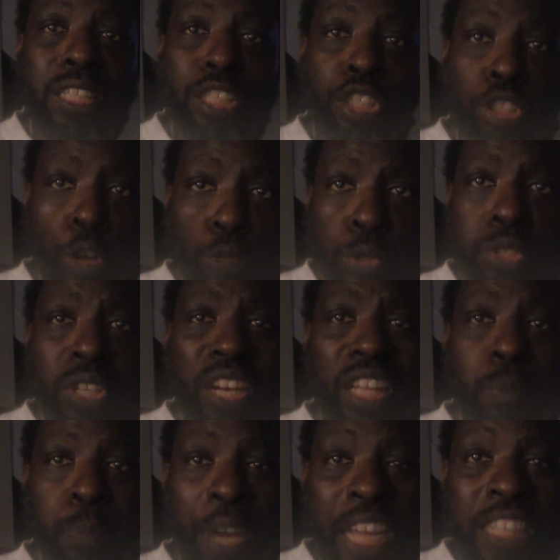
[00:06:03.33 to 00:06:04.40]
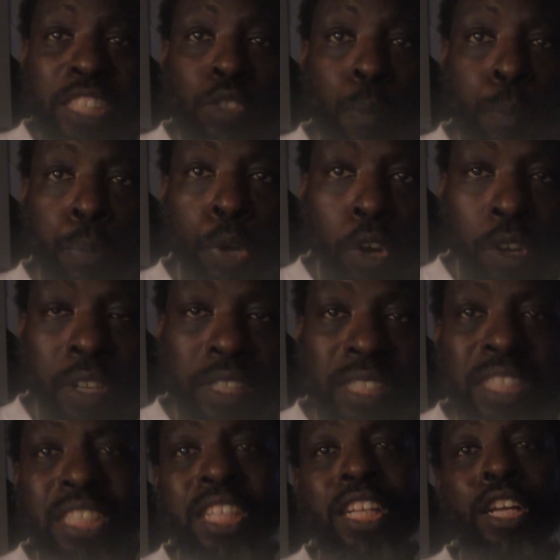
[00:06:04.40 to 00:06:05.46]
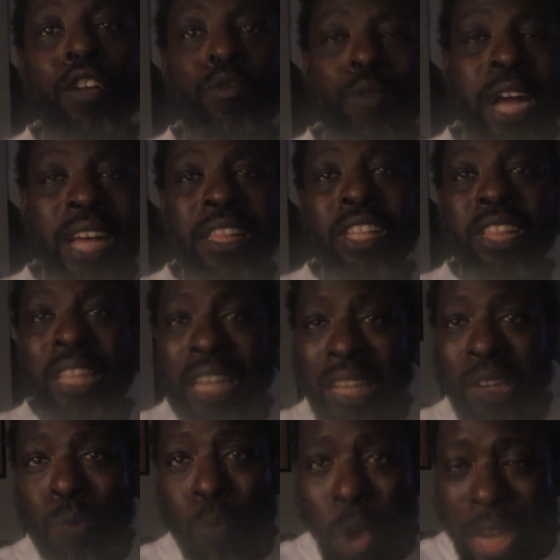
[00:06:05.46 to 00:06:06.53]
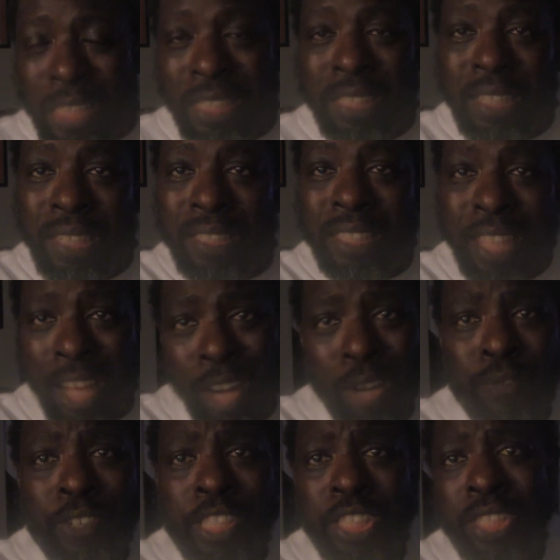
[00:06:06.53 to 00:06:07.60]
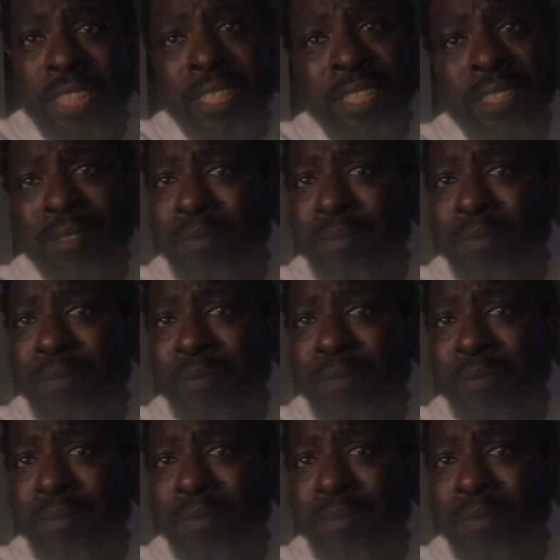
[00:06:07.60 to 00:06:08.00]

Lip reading: socially based book rather than watching television.